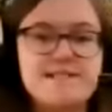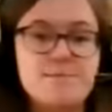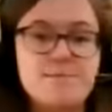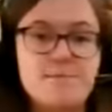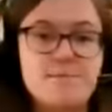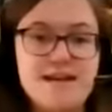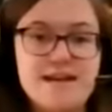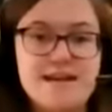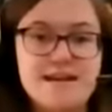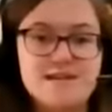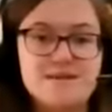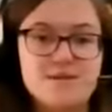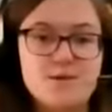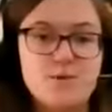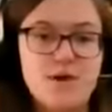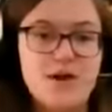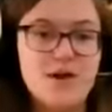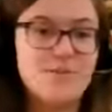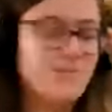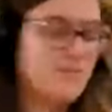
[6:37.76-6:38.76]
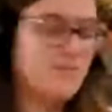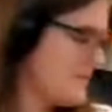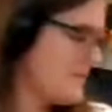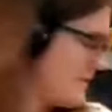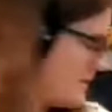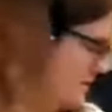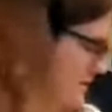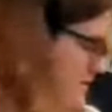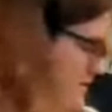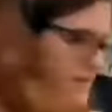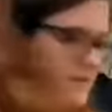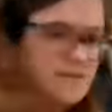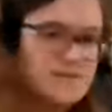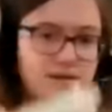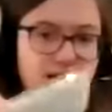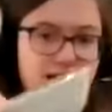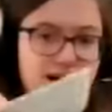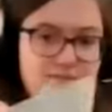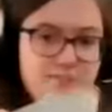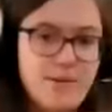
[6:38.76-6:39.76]
some baking soda.
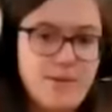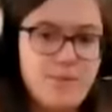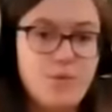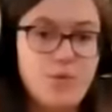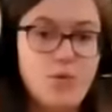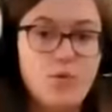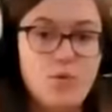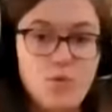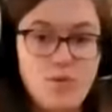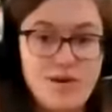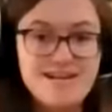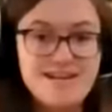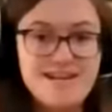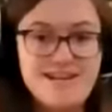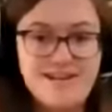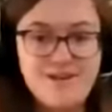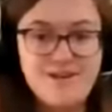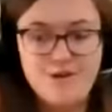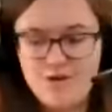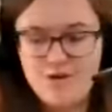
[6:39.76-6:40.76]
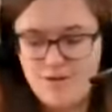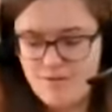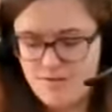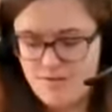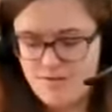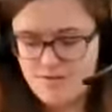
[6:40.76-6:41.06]
So I have my bowl right here,